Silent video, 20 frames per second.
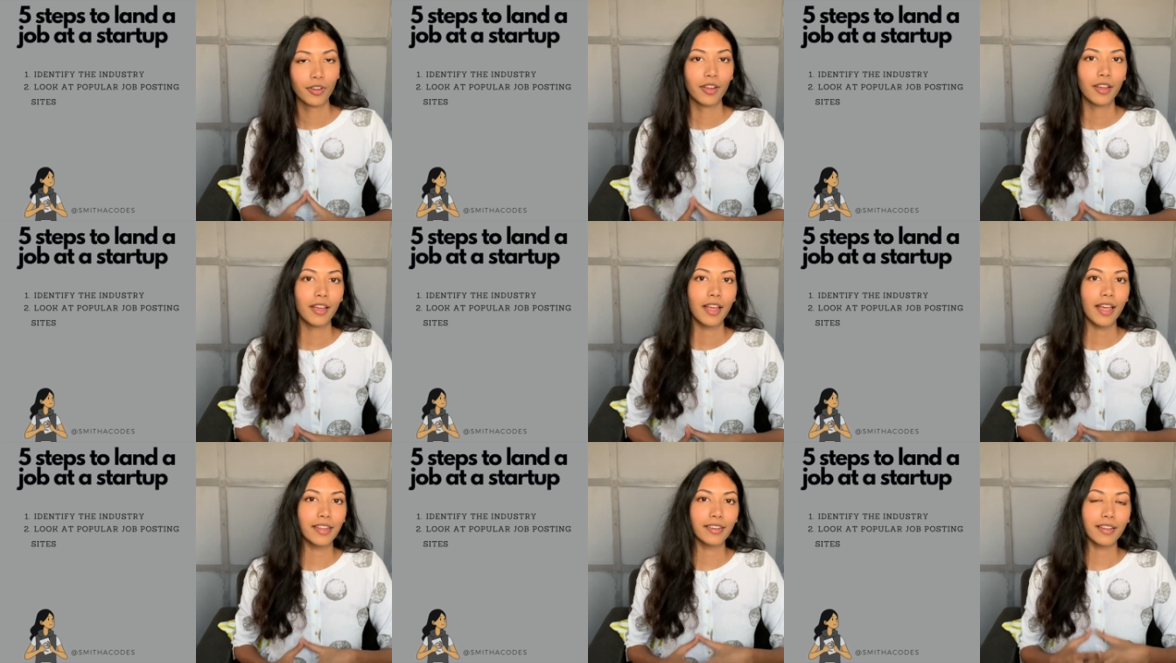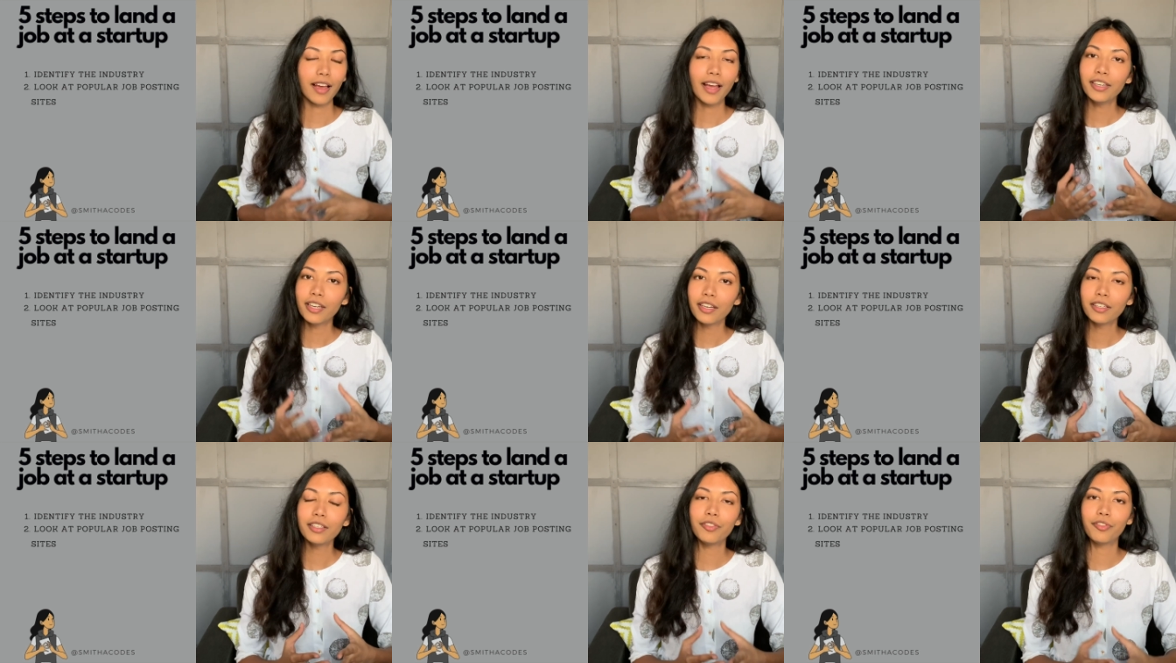and
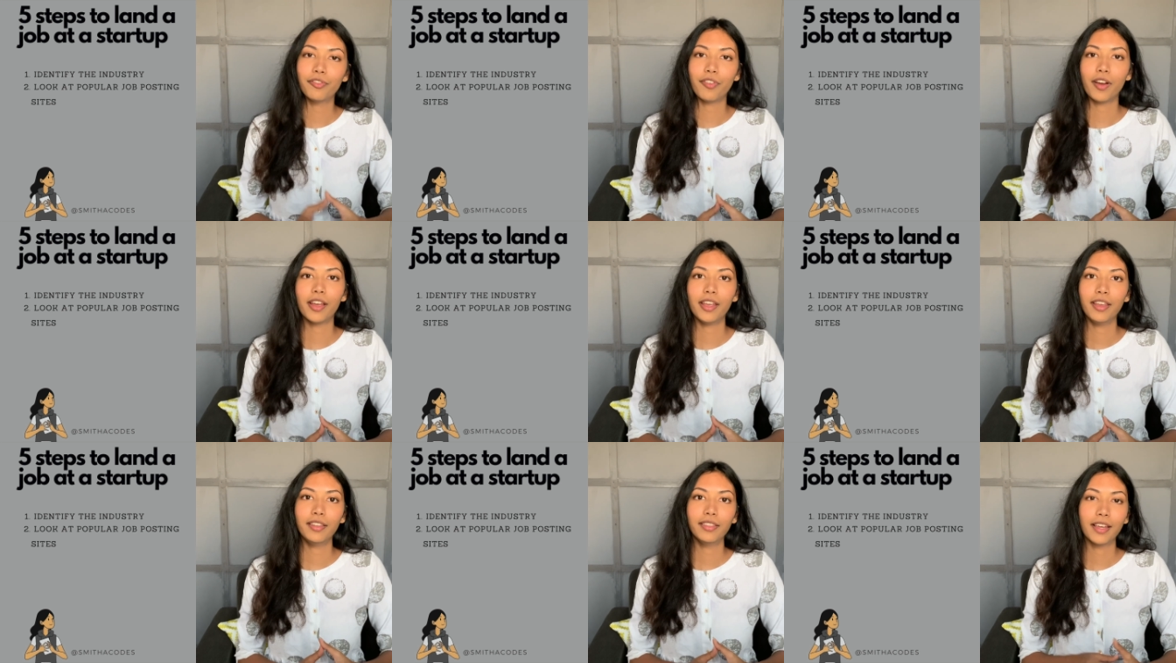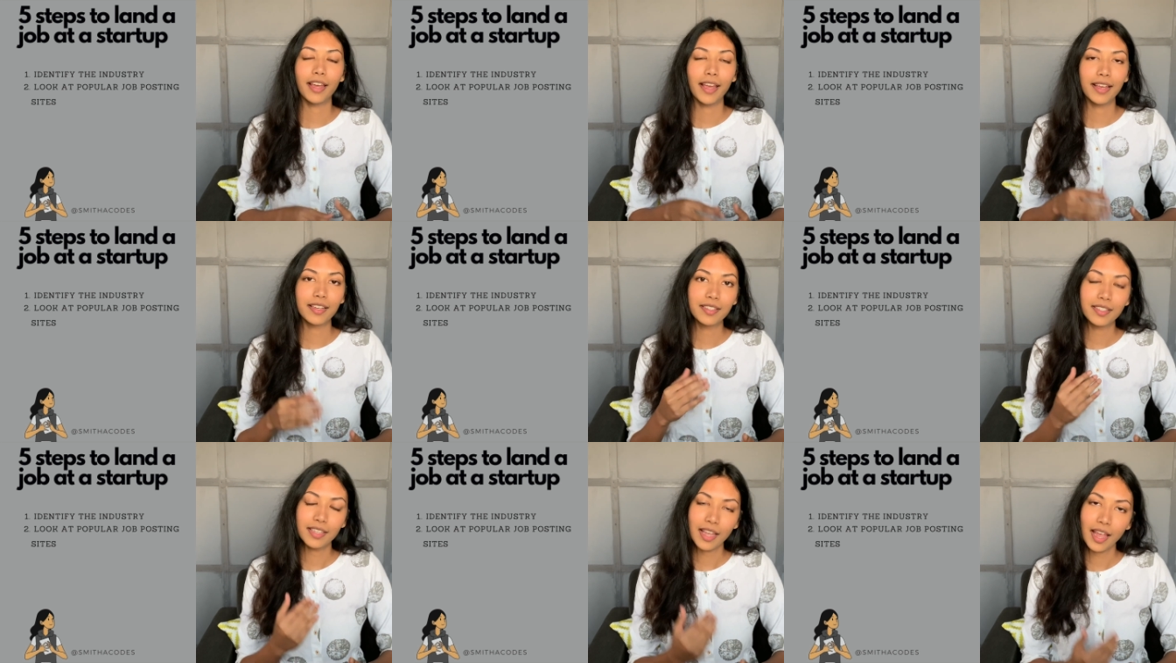identifying the
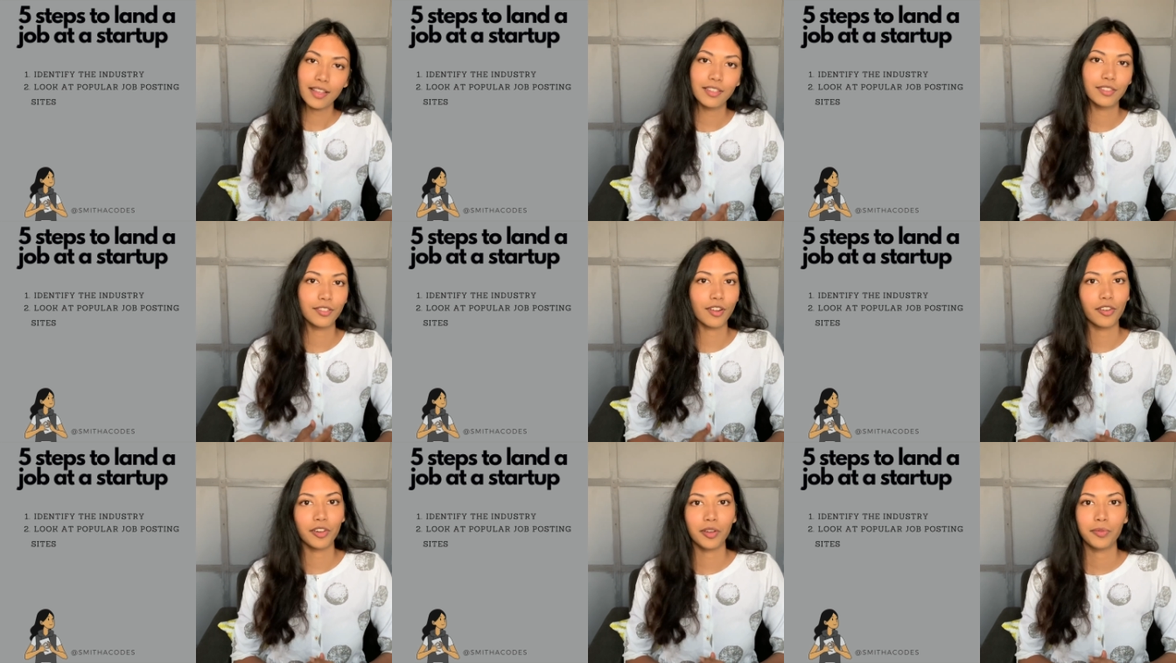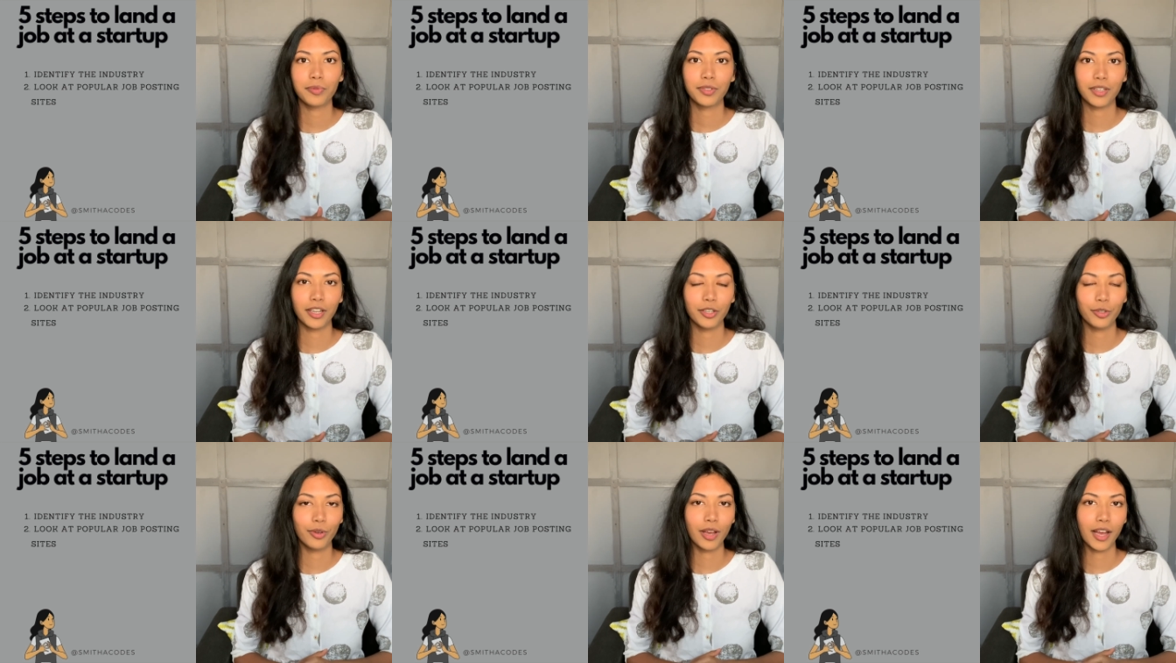exact startups
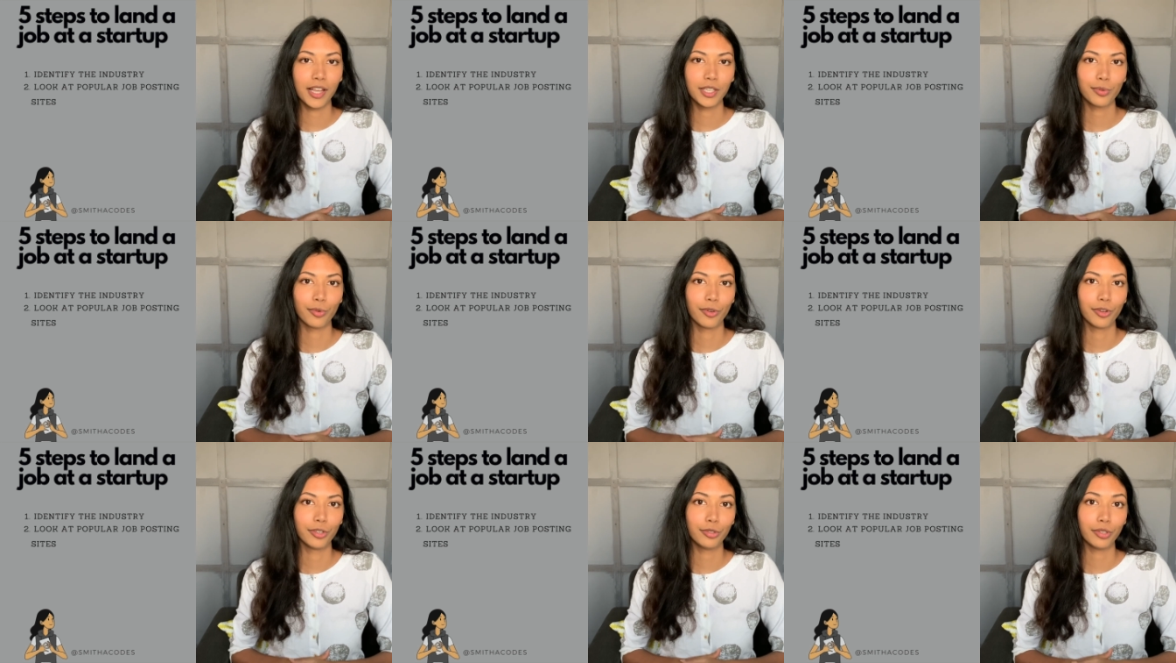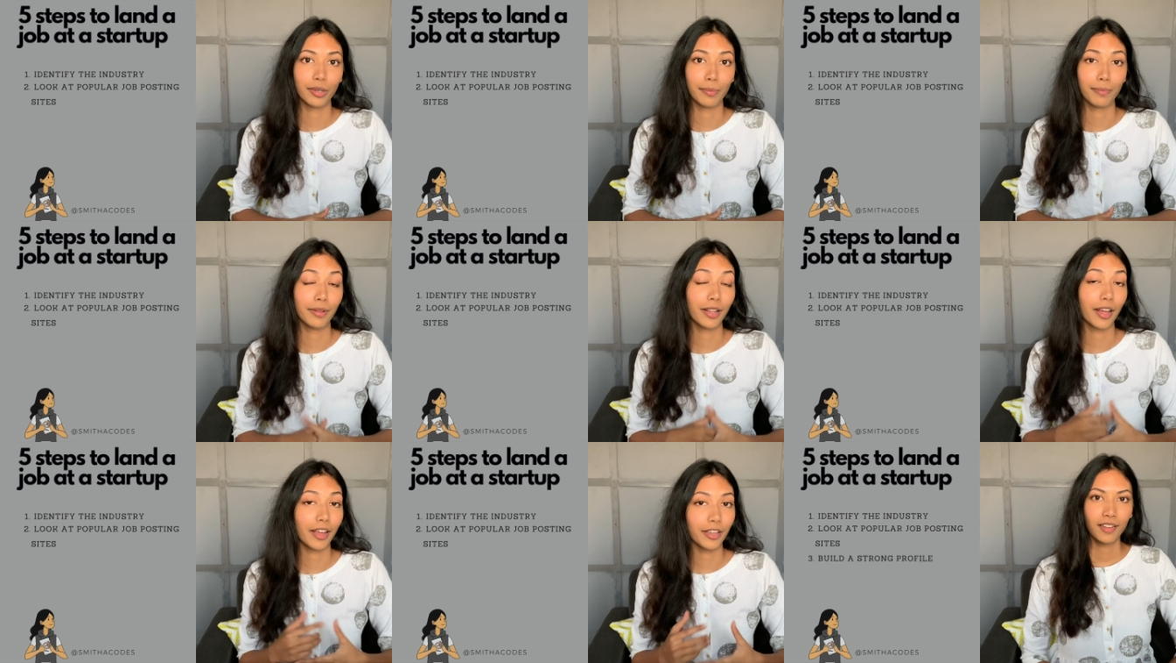that you guys want to
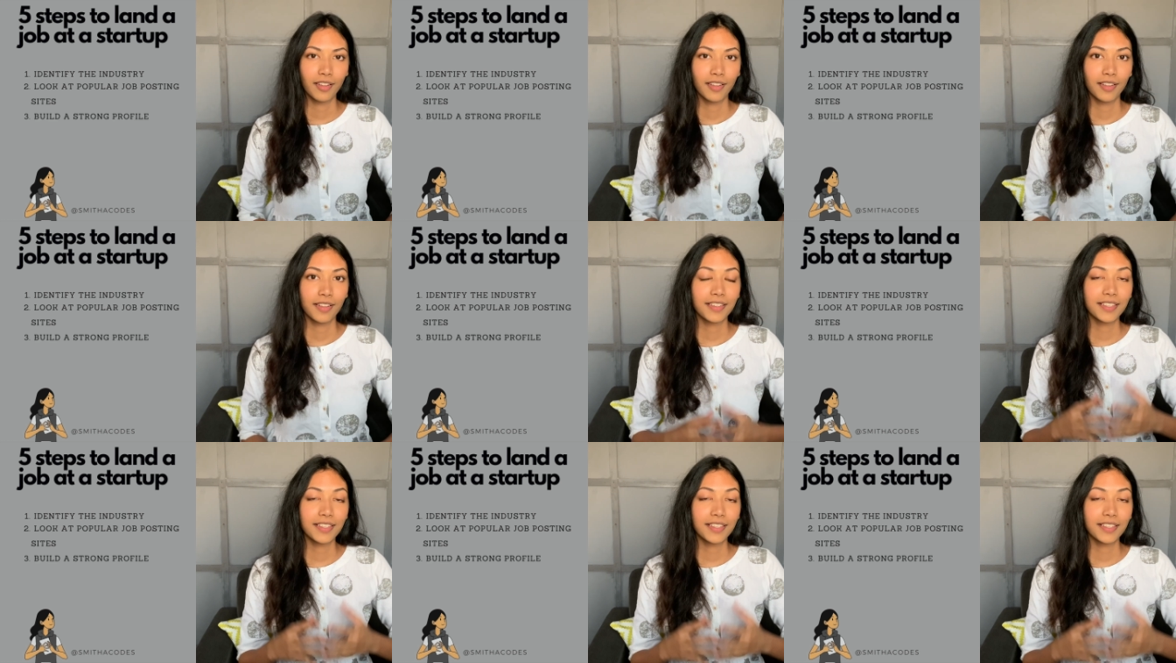apply to.